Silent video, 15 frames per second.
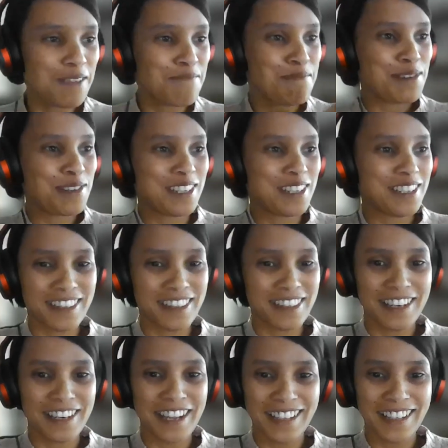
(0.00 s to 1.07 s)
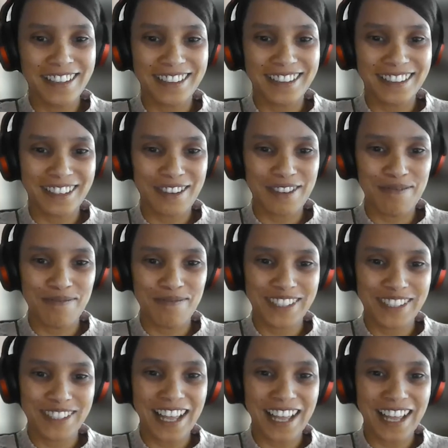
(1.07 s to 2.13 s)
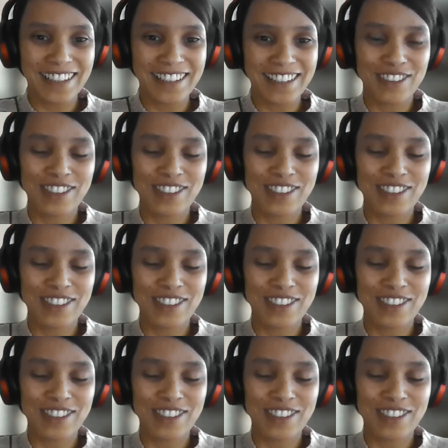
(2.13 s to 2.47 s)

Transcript: and put it in the next um, site?"